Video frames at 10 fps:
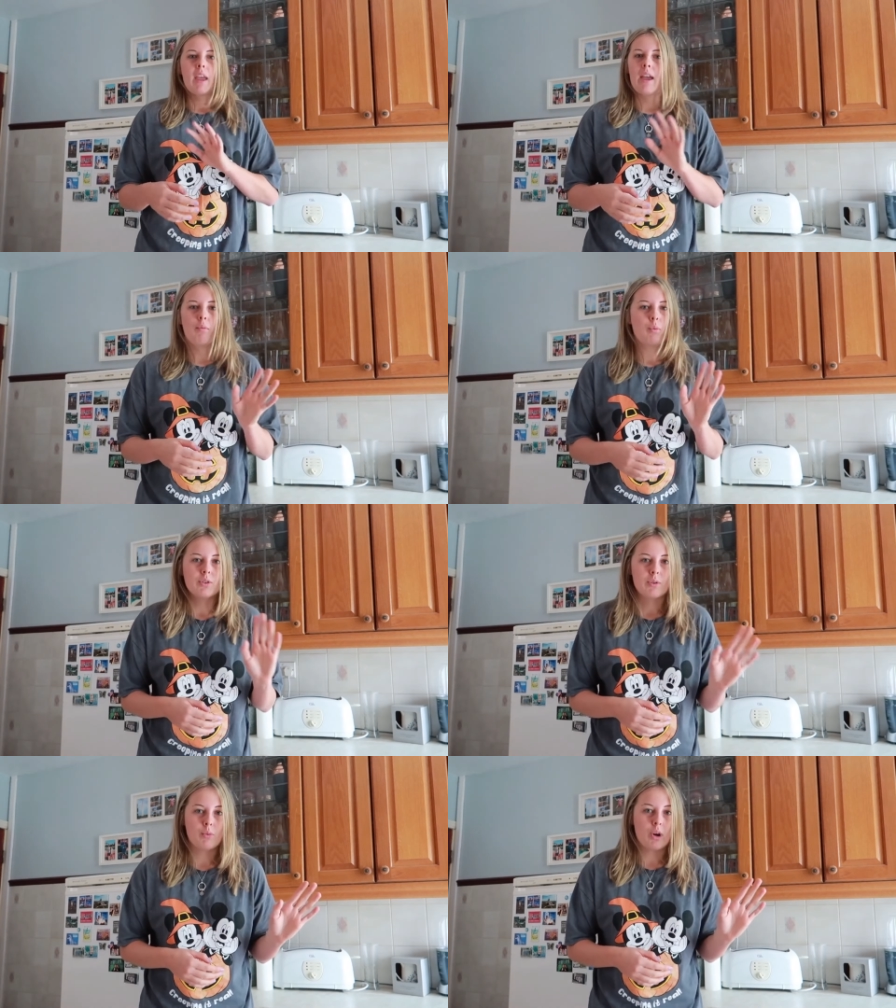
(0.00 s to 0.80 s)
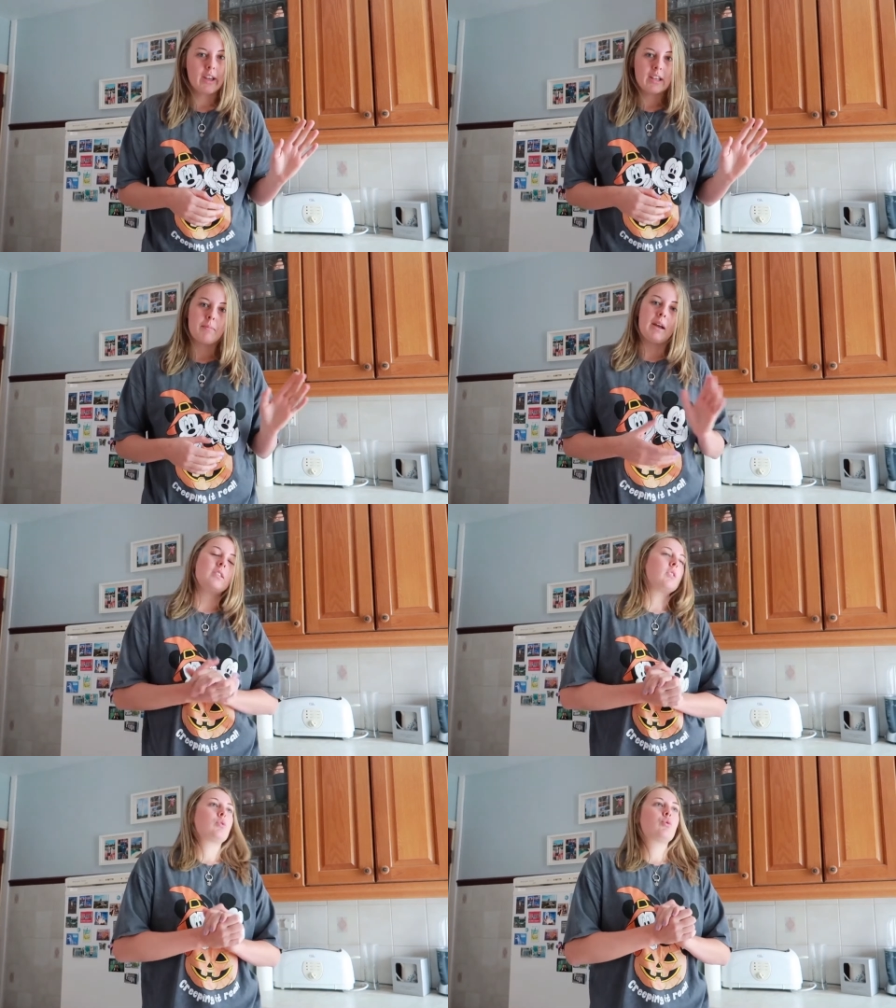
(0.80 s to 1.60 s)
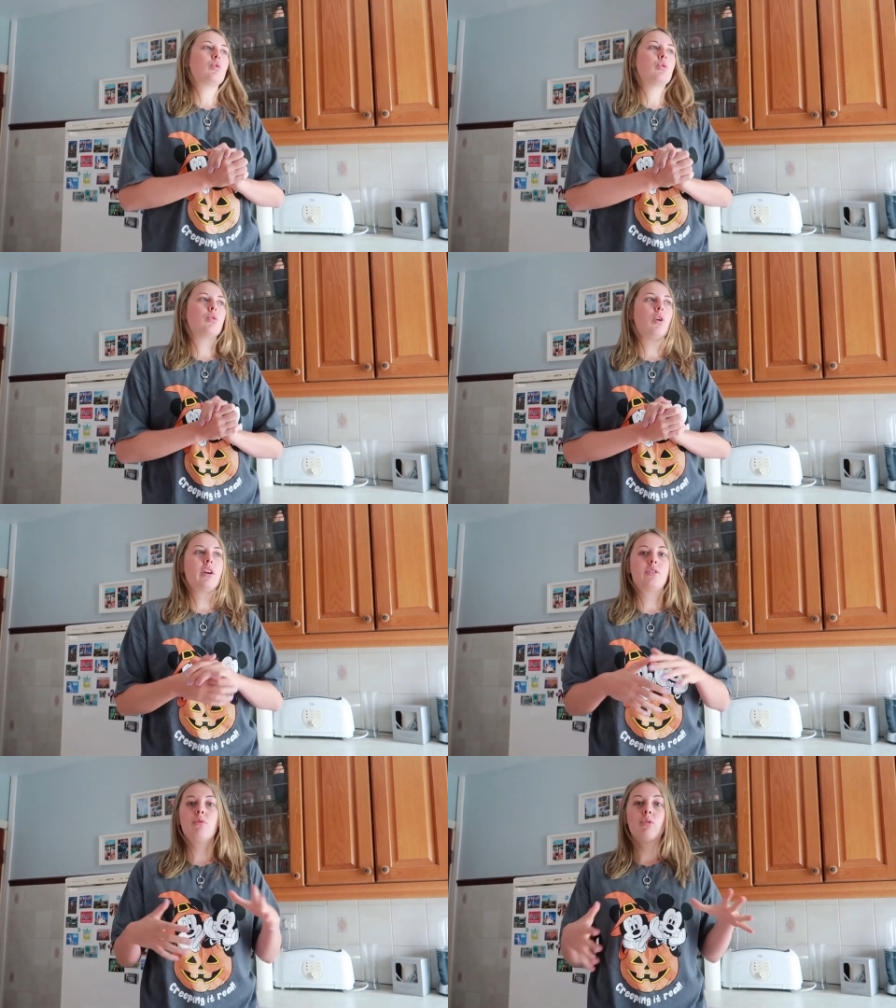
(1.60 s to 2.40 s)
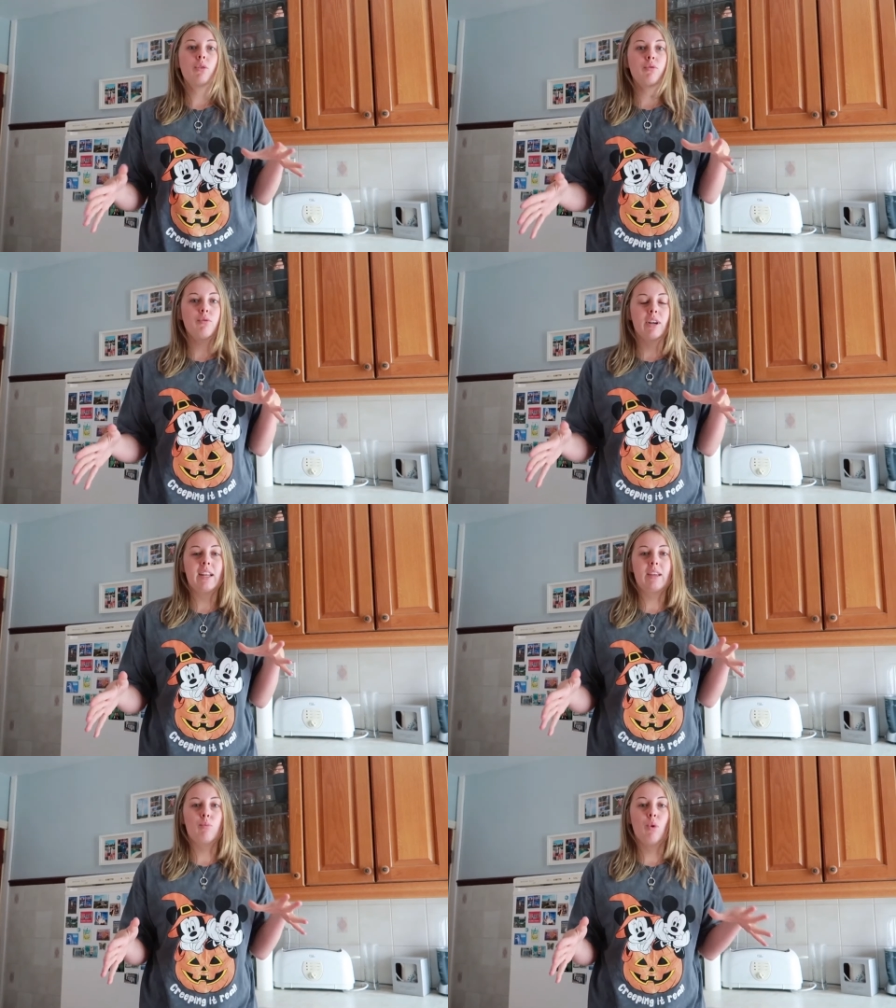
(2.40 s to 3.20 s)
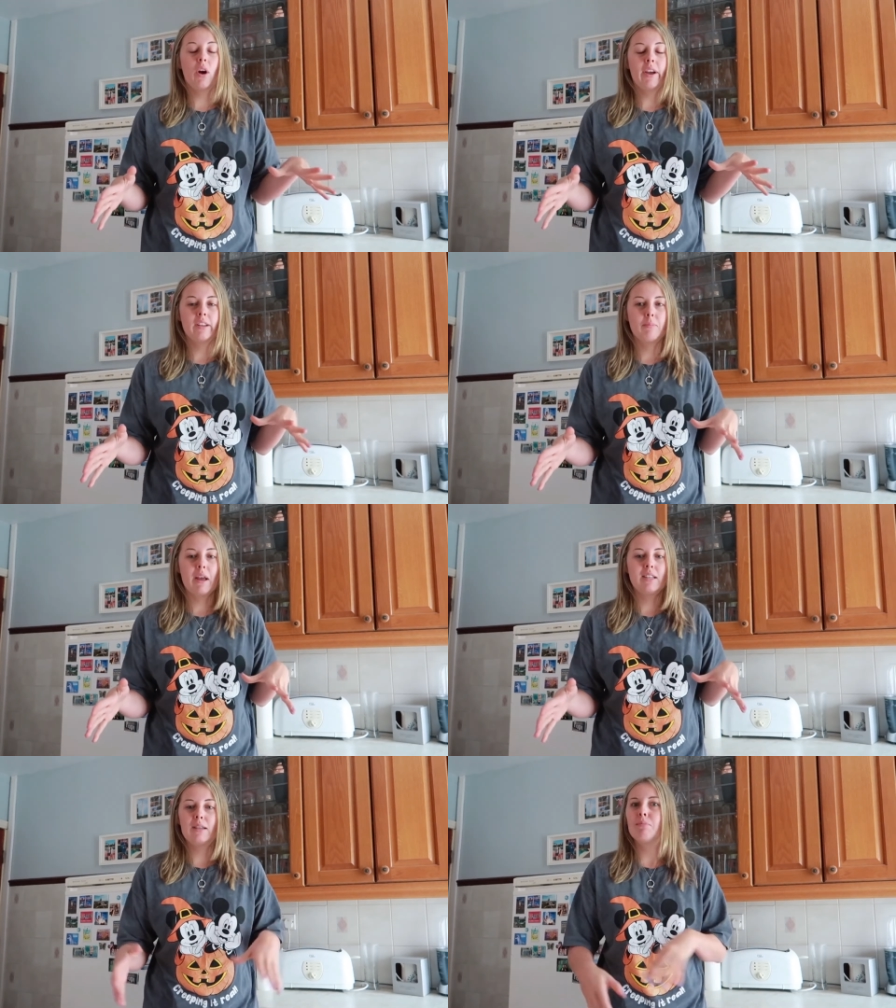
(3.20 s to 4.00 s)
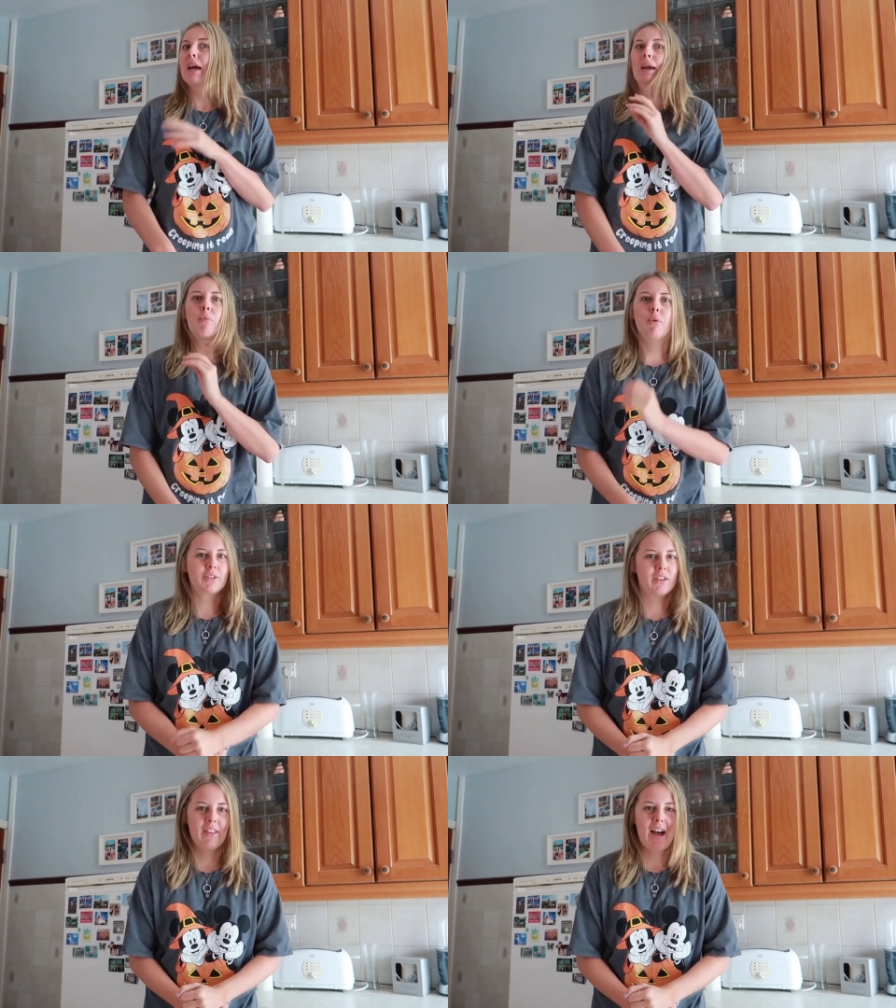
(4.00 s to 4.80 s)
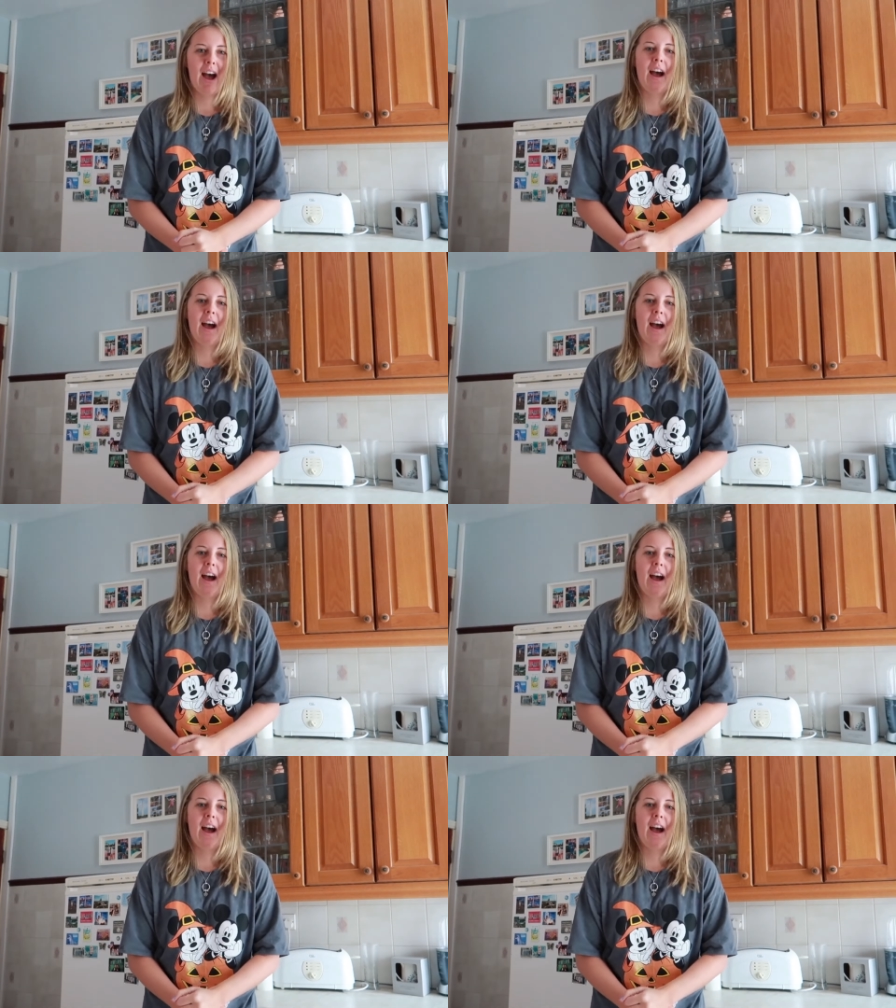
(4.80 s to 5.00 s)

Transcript: It wasn't what I expected at all. I don't know really what I expected, but it wasn't that.